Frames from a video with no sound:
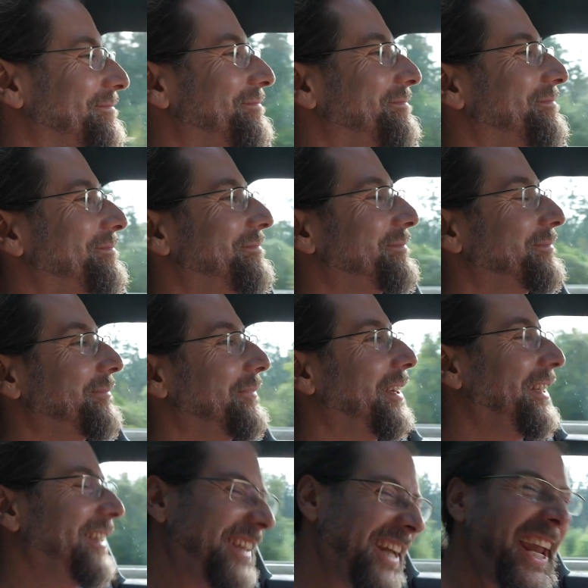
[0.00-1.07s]

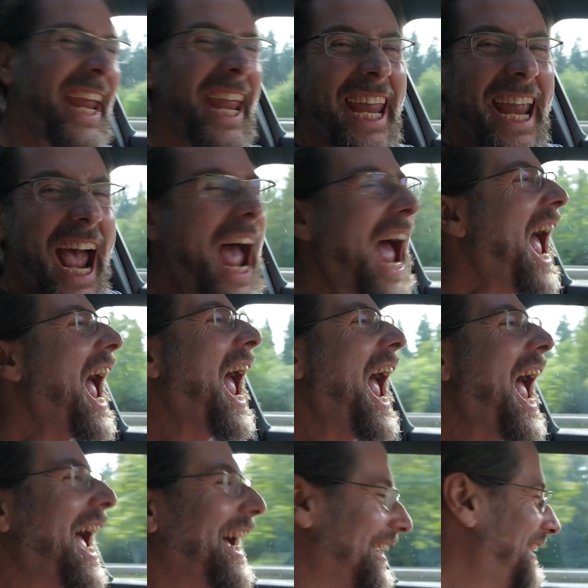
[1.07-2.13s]
Yeehaw!
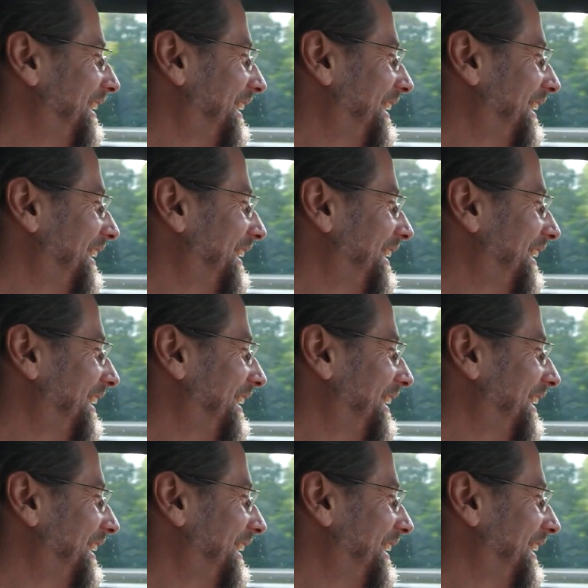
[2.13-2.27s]
Yeehaw!